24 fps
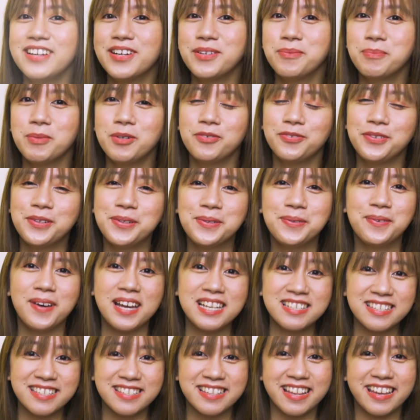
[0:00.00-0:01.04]
Numberful
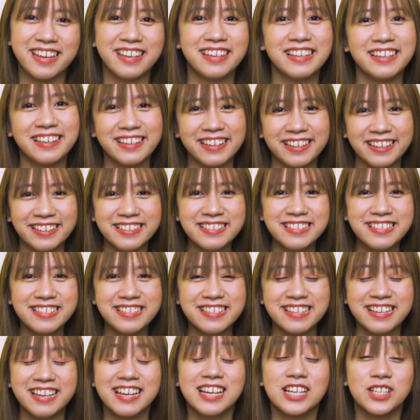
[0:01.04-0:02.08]
Wednesday,
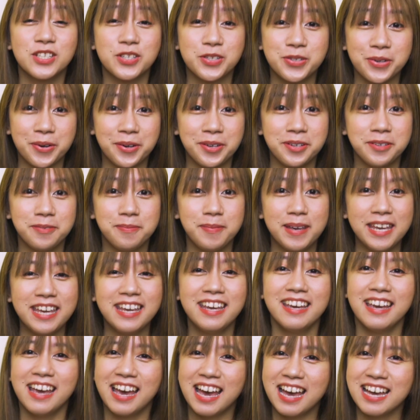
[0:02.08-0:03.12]
kids! Join
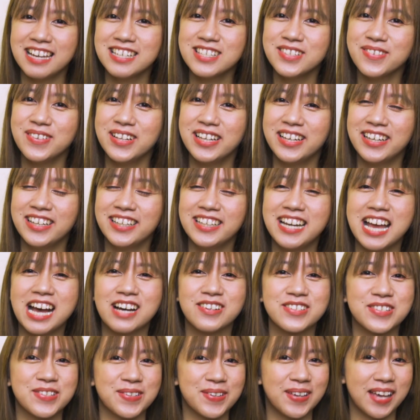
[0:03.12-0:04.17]
me as we learn
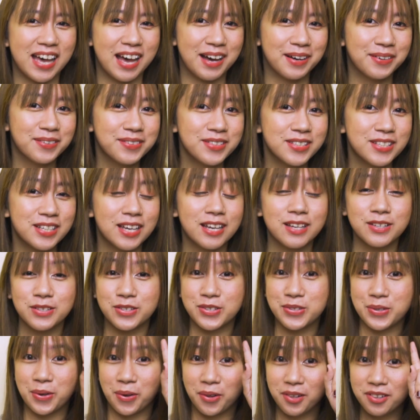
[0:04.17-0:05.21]
how to count,
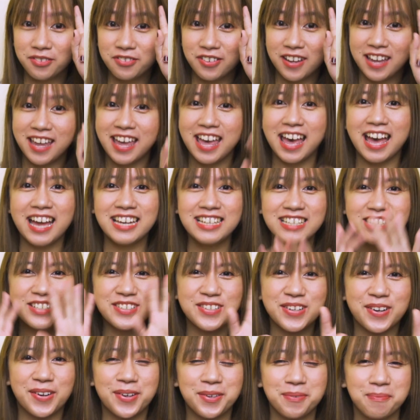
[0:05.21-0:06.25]
solve, and
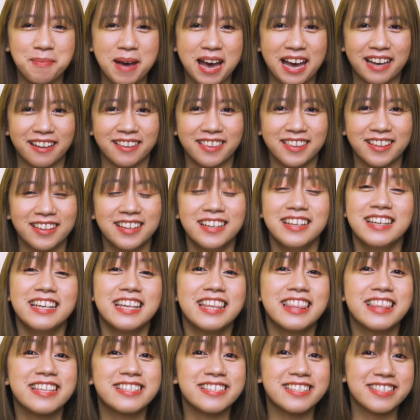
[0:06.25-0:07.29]
enjoy math.
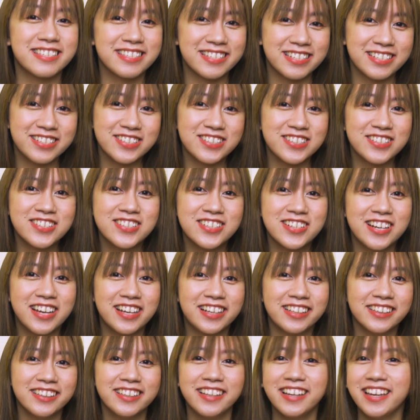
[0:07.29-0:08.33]
This is Teacher
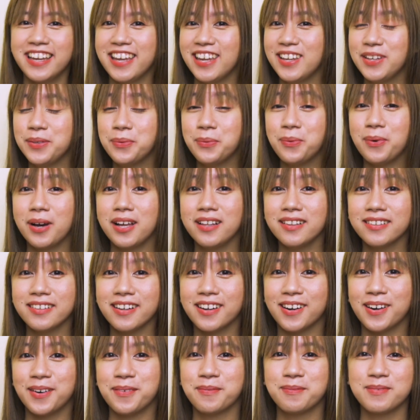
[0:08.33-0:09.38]
Jerelle, and
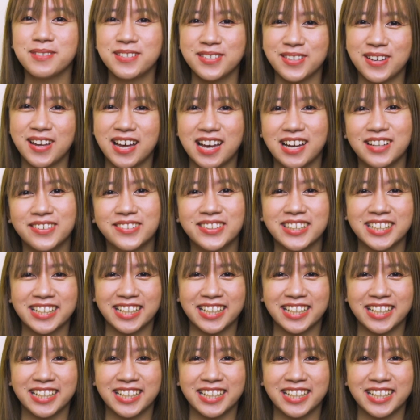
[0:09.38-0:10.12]
welcome to our